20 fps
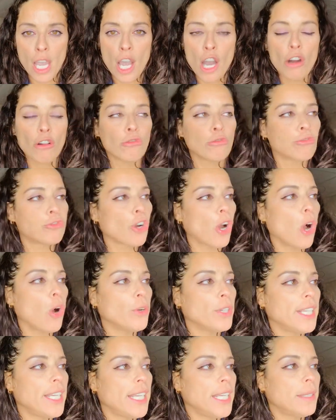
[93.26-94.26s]

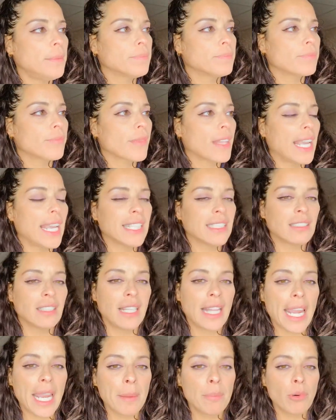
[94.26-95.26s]
Rhodey is
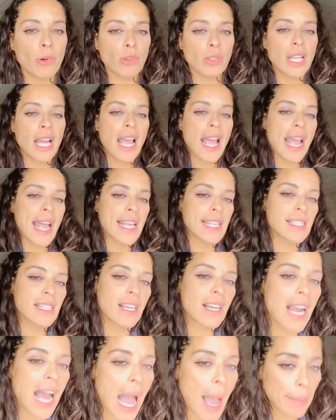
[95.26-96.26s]
labeled as a
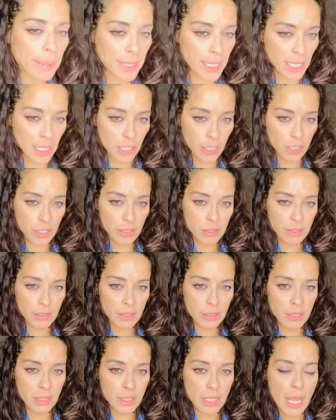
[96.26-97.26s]
cop killer.
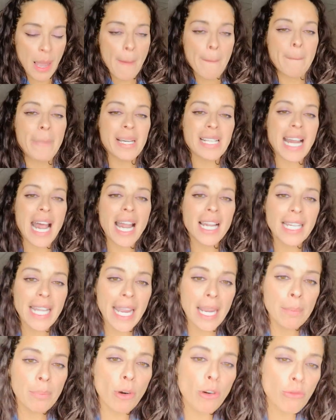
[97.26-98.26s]
But I
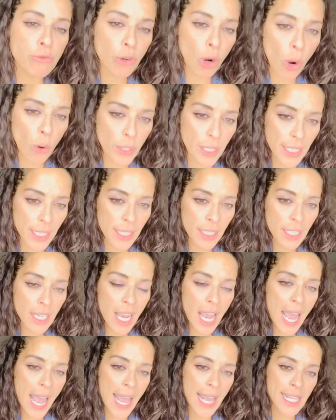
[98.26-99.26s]
label Rhodey
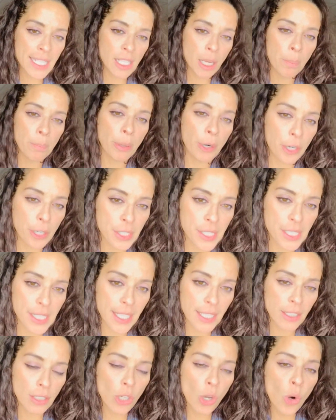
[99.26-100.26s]
as a
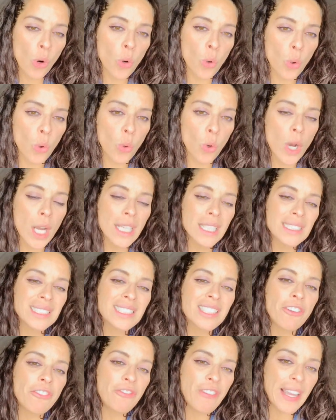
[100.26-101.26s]
person who
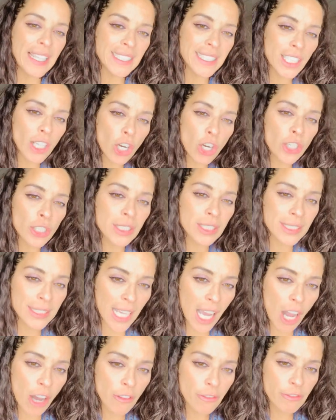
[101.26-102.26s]
defended
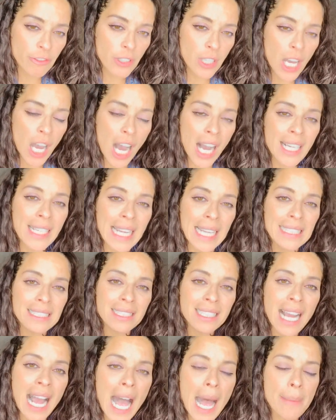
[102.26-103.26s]
herself
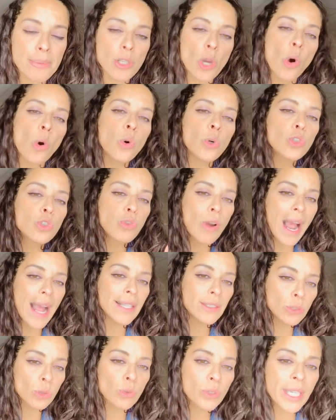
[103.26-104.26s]
against cops who
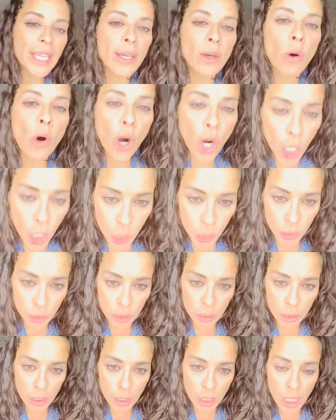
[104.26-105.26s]
tried to kill her.
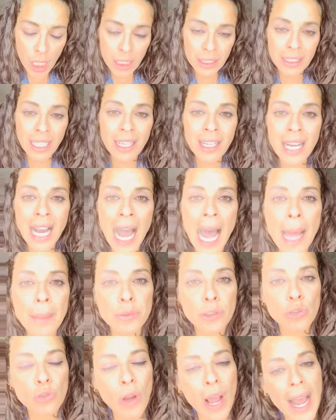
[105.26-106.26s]
The
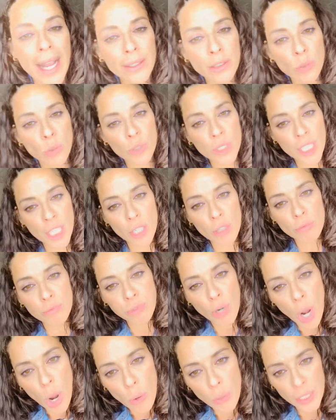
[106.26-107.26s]
cops tried to kill
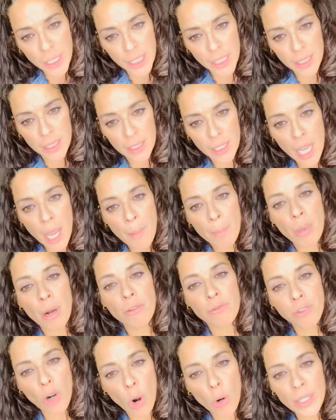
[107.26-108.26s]
Rhodey,
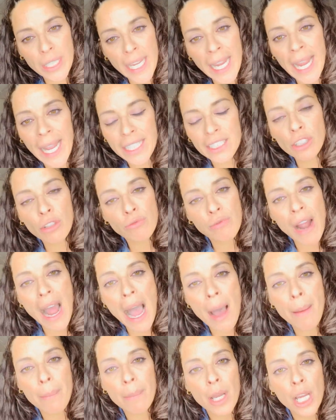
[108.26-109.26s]
but Rhodey had
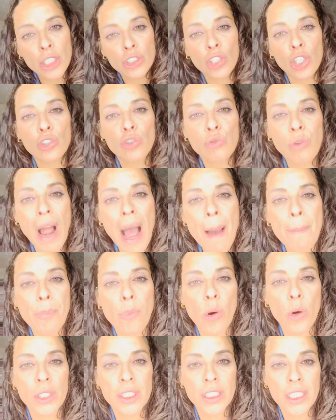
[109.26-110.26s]
the drop
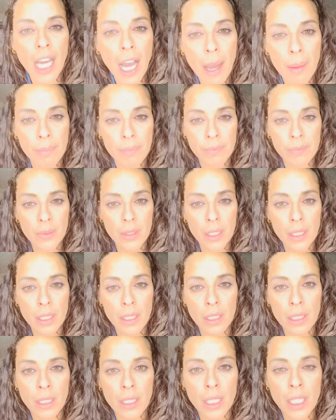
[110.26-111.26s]
on them.
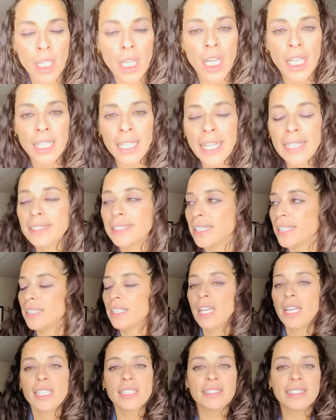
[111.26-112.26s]
Listen,
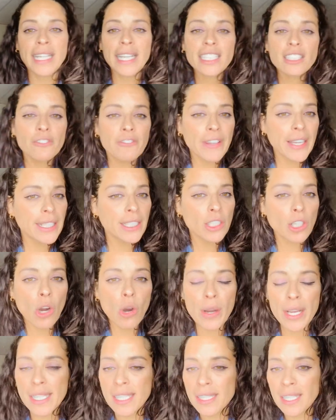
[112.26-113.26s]
this video
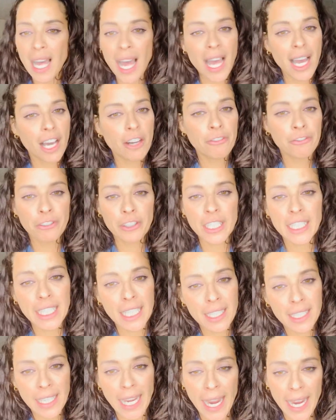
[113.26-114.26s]
is not a
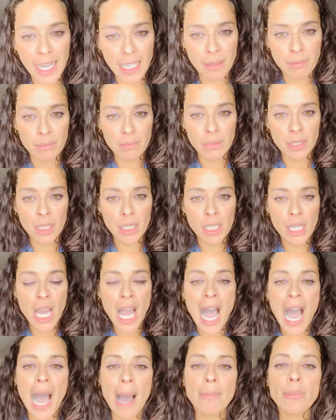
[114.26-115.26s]
freaking game.
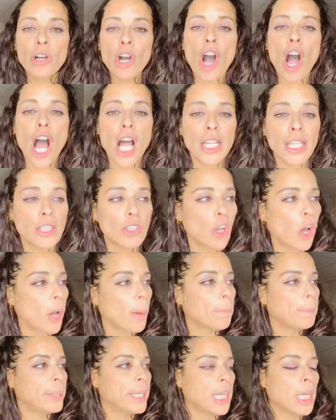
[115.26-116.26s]
I'm calling on
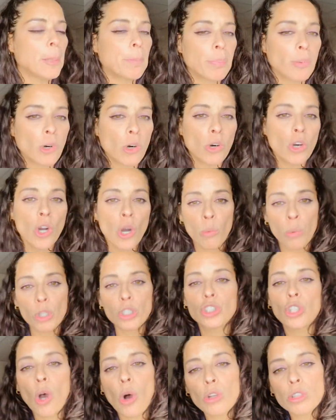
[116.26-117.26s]
people
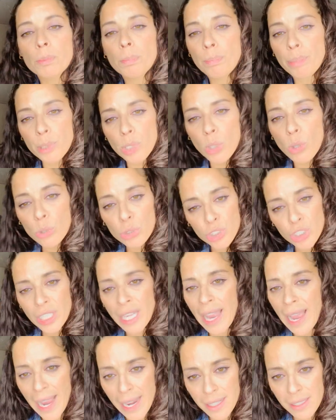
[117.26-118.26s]
with those blue
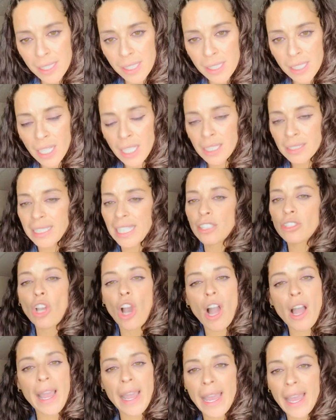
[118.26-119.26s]
checks that
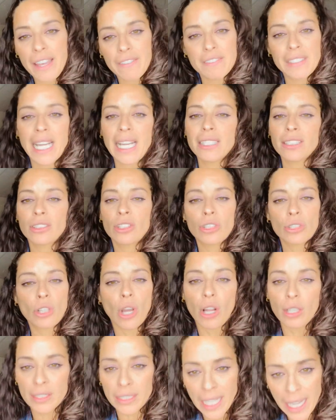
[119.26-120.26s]
y'all have next to
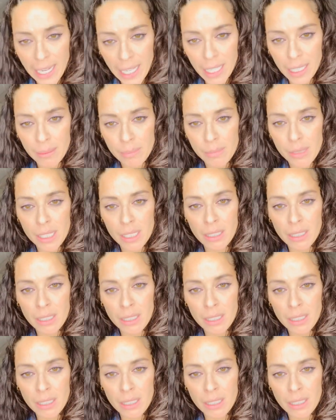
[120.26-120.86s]
your names.